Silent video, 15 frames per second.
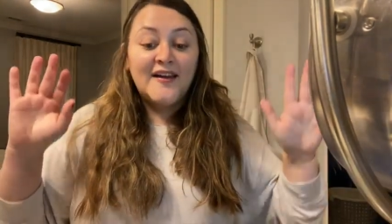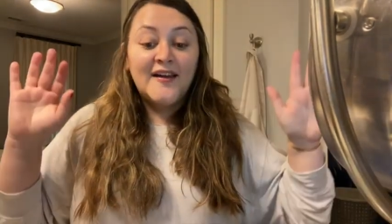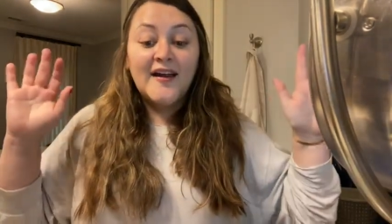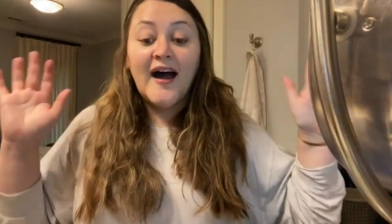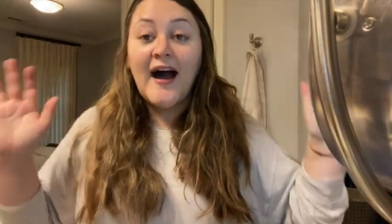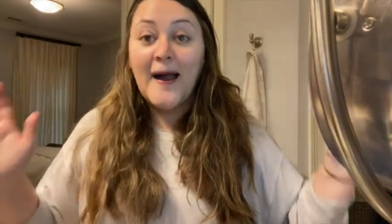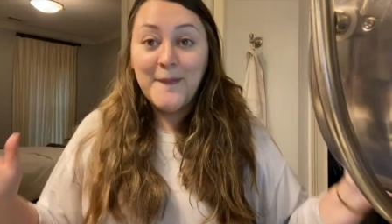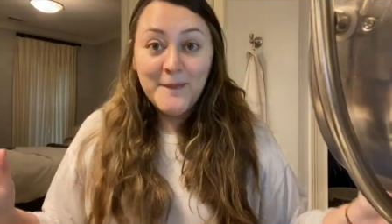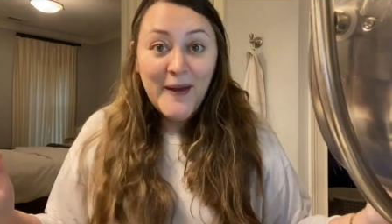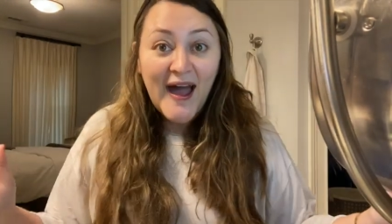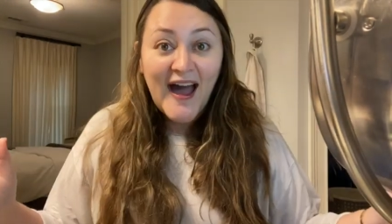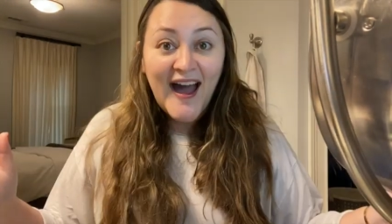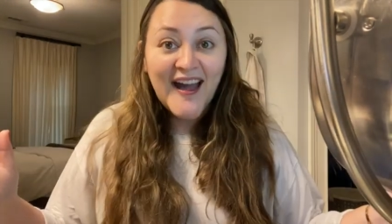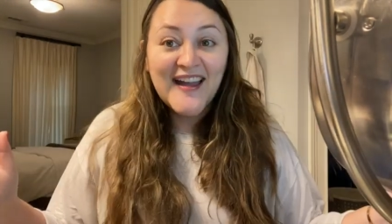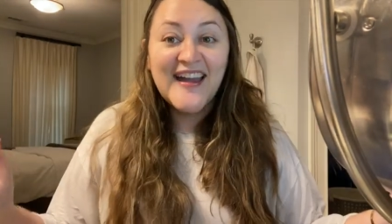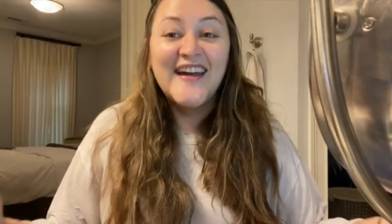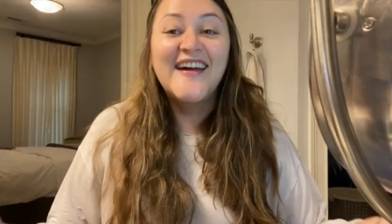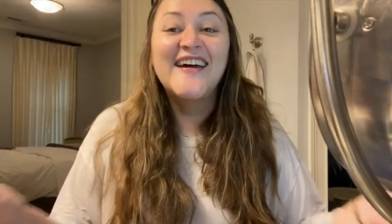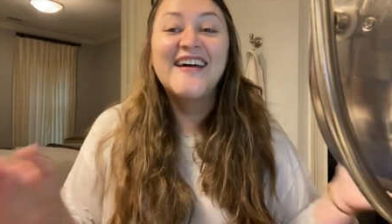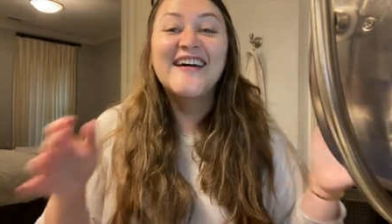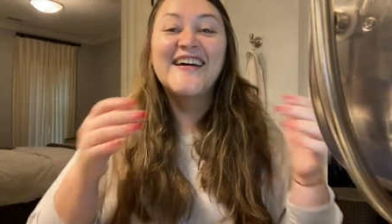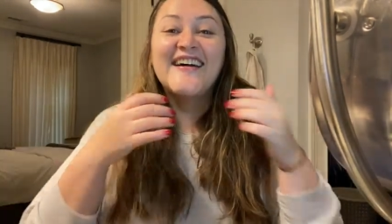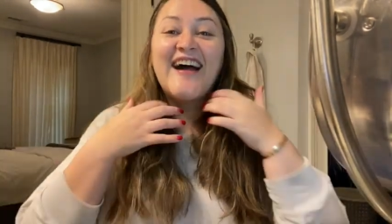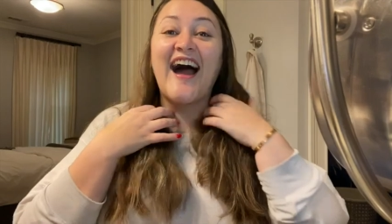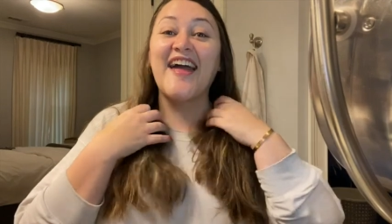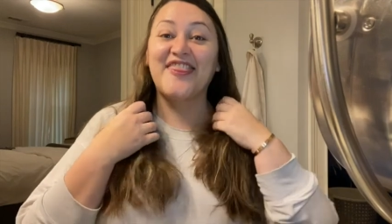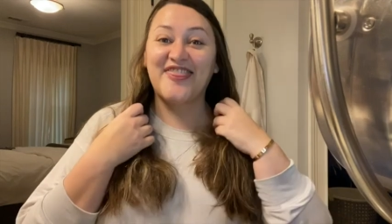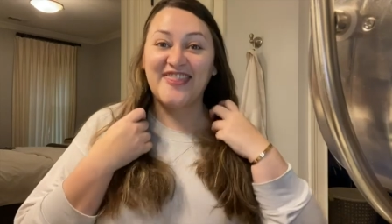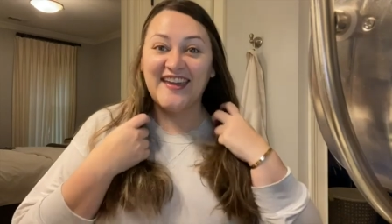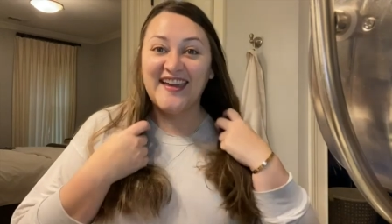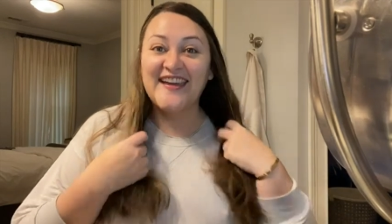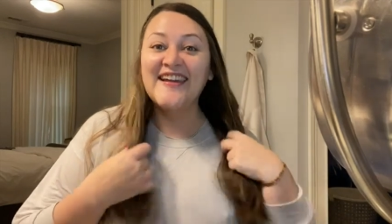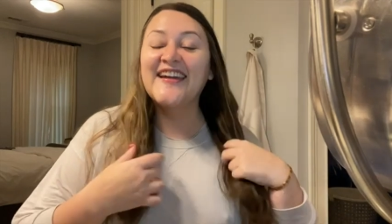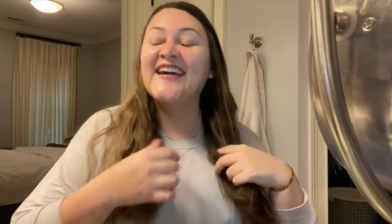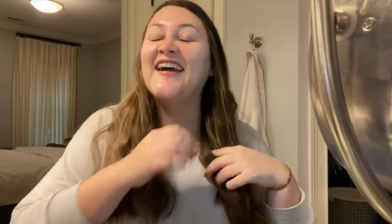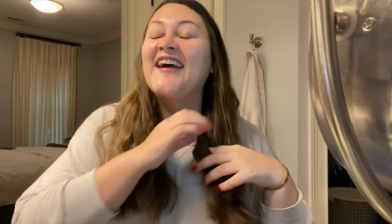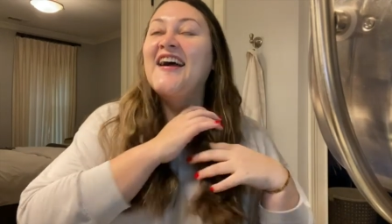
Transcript: I'm back, I think.